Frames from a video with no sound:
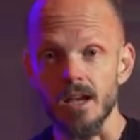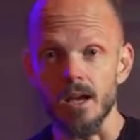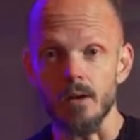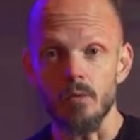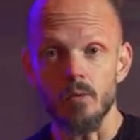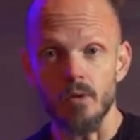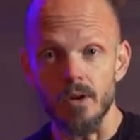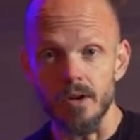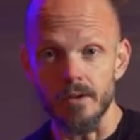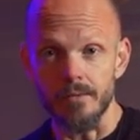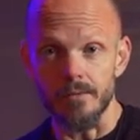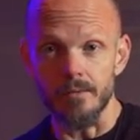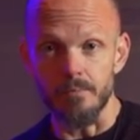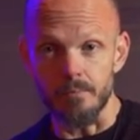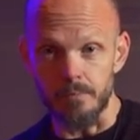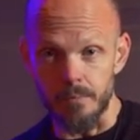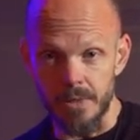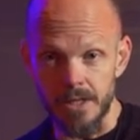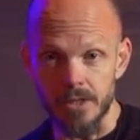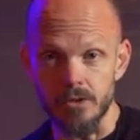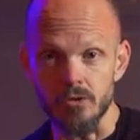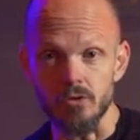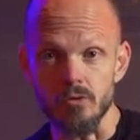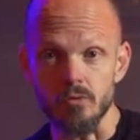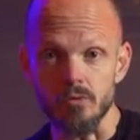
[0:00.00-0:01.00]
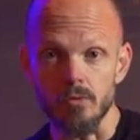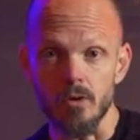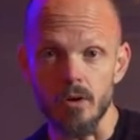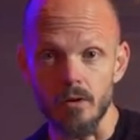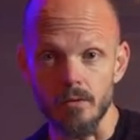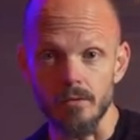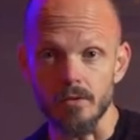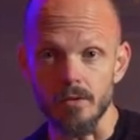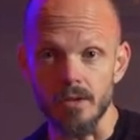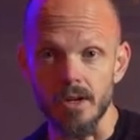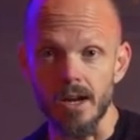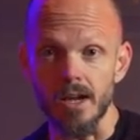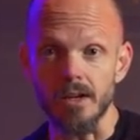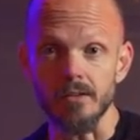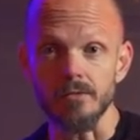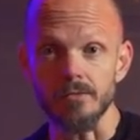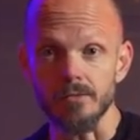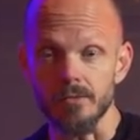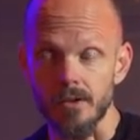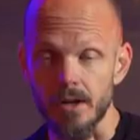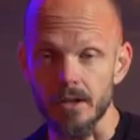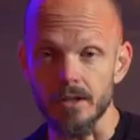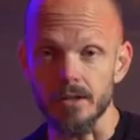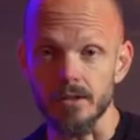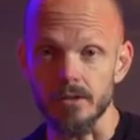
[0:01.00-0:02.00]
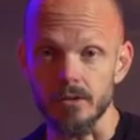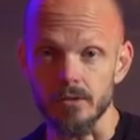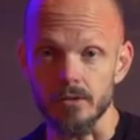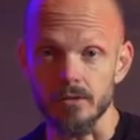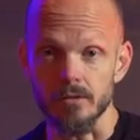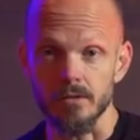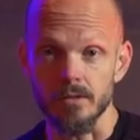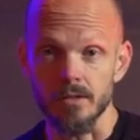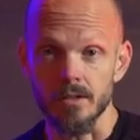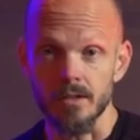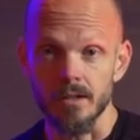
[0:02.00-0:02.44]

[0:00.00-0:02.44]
"I want to bend you over and fuck you."